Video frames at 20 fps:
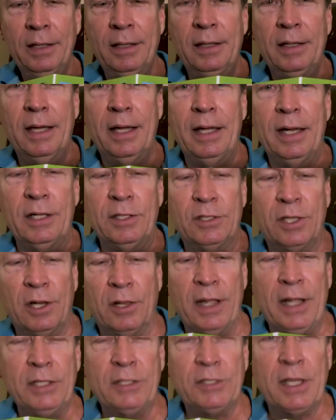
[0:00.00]
and it's in a
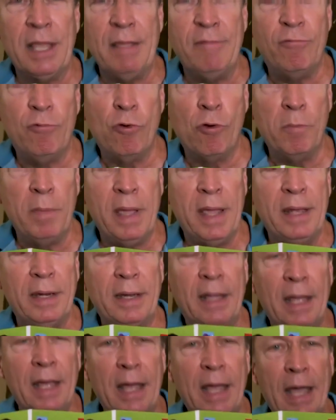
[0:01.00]
landscape
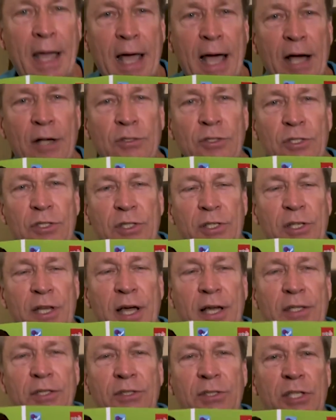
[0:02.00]
format Houses a
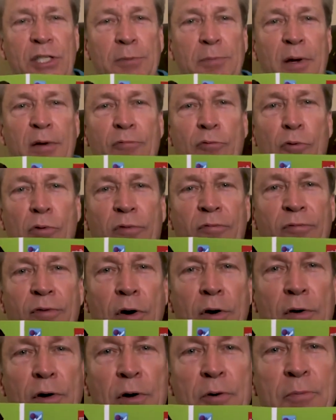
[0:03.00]
nice six by four
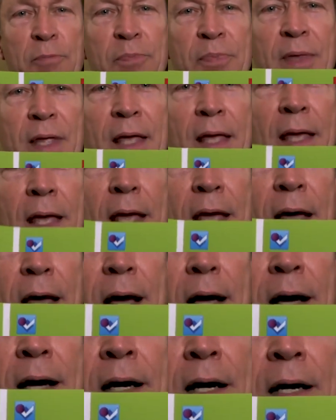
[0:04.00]
photo.
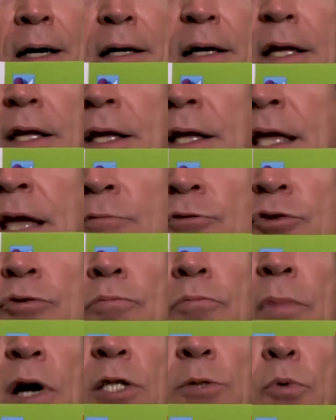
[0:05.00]
Uh, it gives you
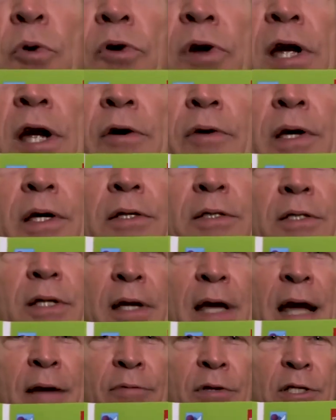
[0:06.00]
much more area
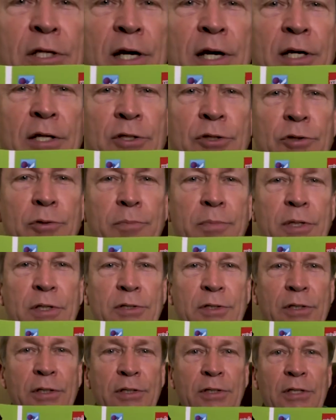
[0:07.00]
to advertise your
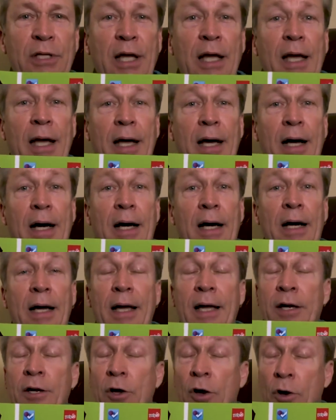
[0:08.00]
business. Uh,
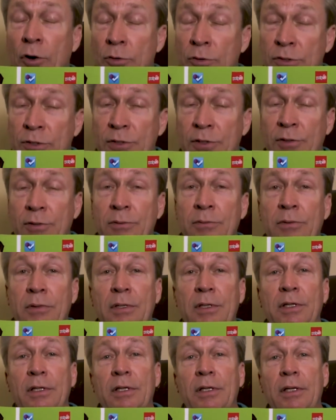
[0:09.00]
and also,
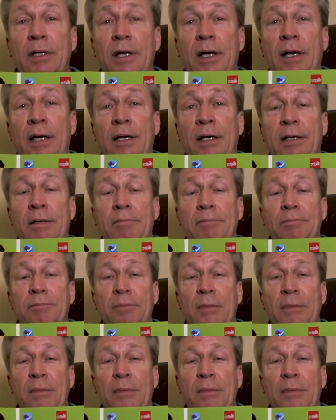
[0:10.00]
uh,